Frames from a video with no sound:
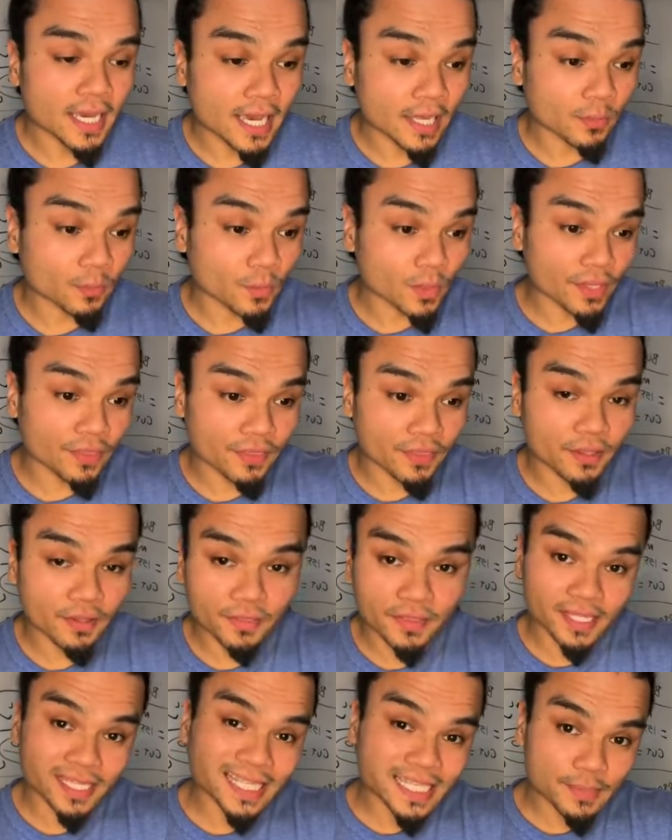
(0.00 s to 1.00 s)
And
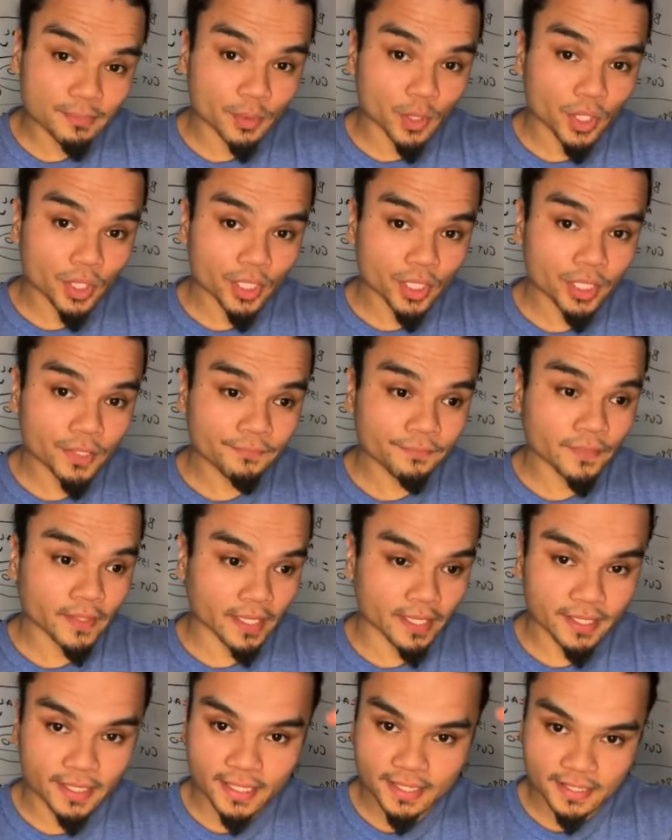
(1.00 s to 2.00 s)
with the ebook,
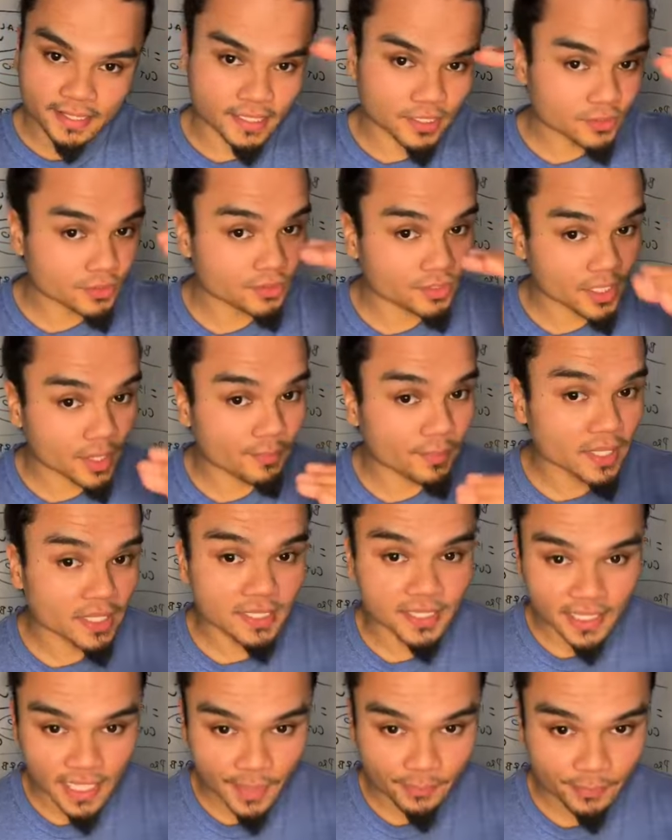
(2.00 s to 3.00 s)
okay, it takes you step by
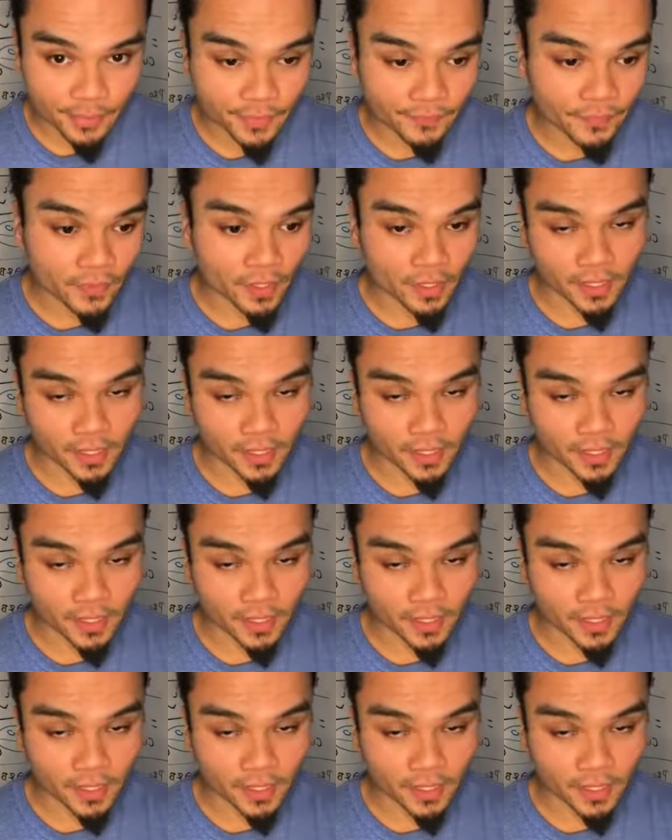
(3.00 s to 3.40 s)
step.